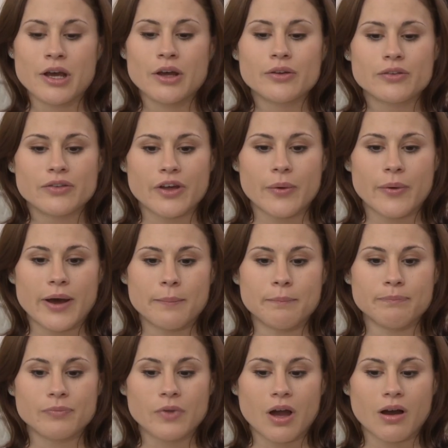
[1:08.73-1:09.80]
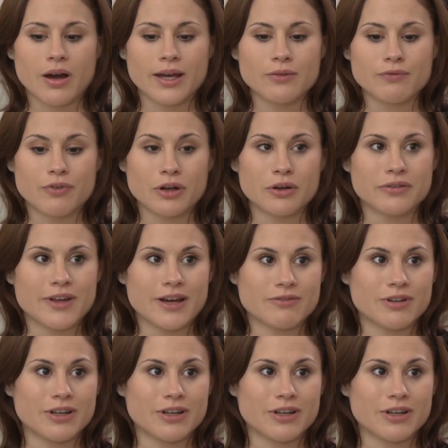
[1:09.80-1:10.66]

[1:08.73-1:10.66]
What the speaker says: So I followed that